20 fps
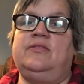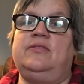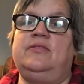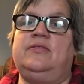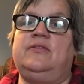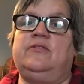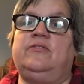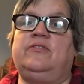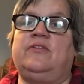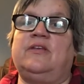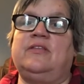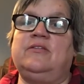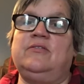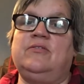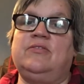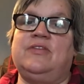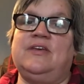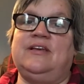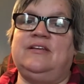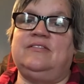there's other
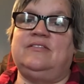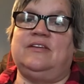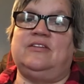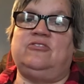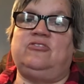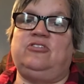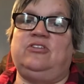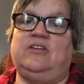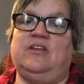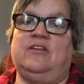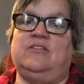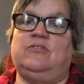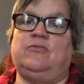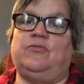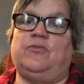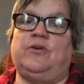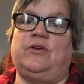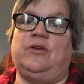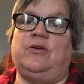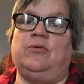things that she does
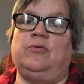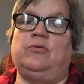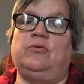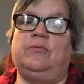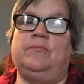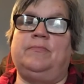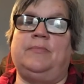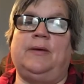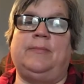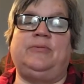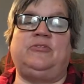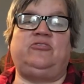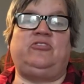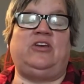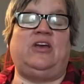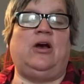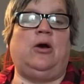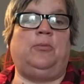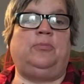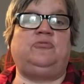for you. Maybe she
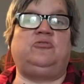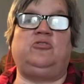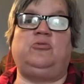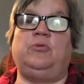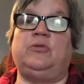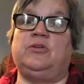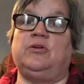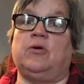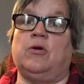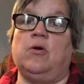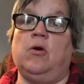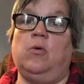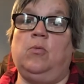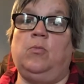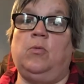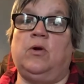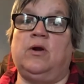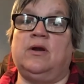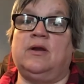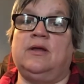helps you with your
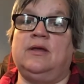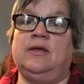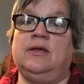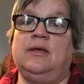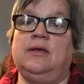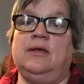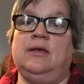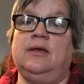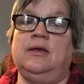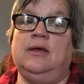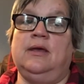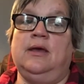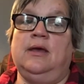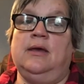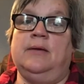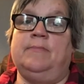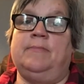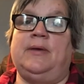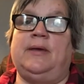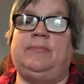homework.
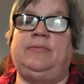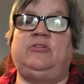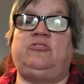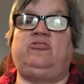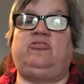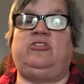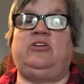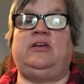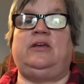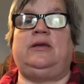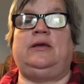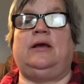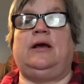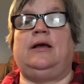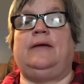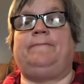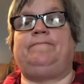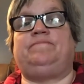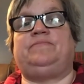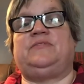Maybe she
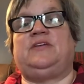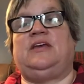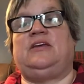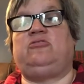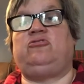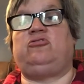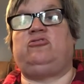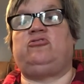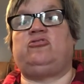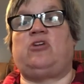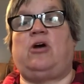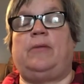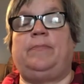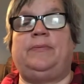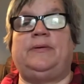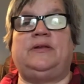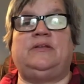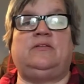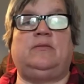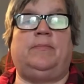takes you
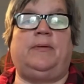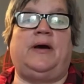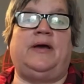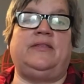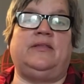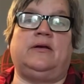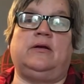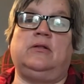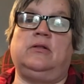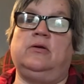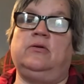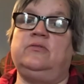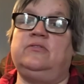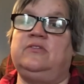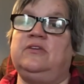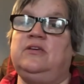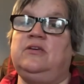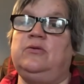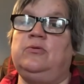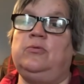shopping to buy the clothes
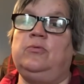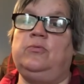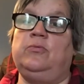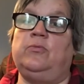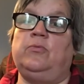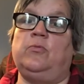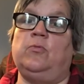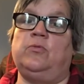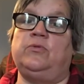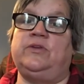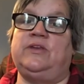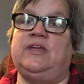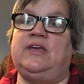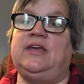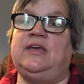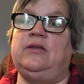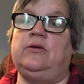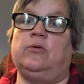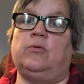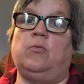that you
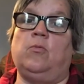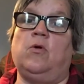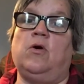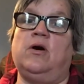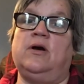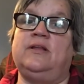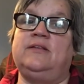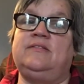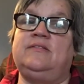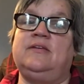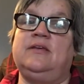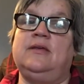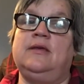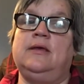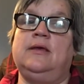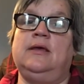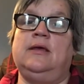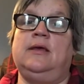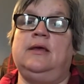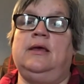need or want.
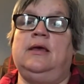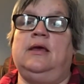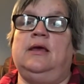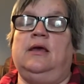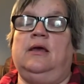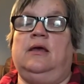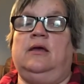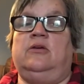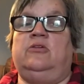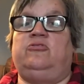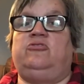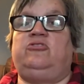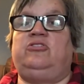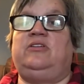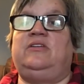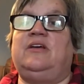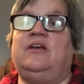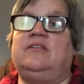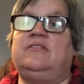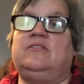She
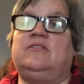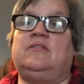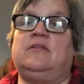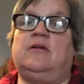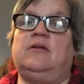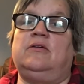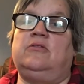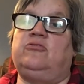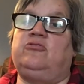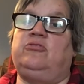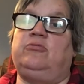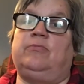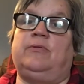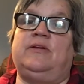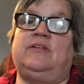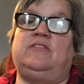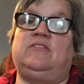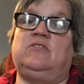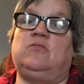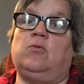does, she
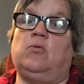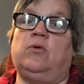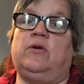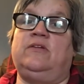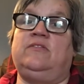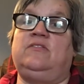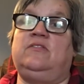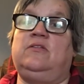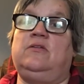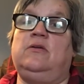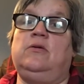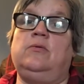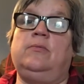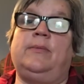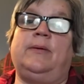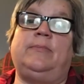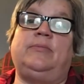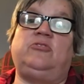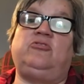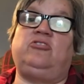reads stories to you.
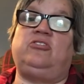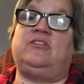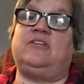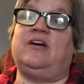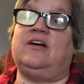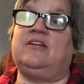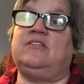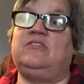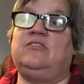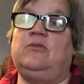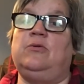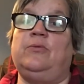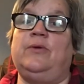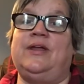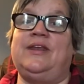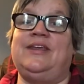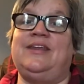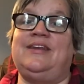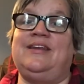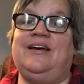Maybe she tucks you
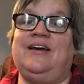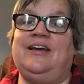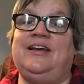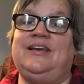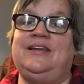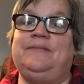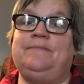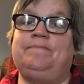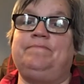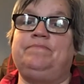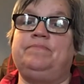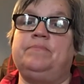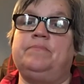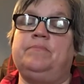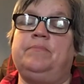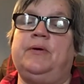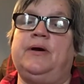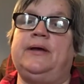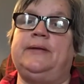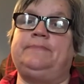in at night.
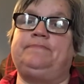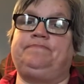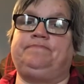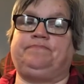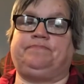But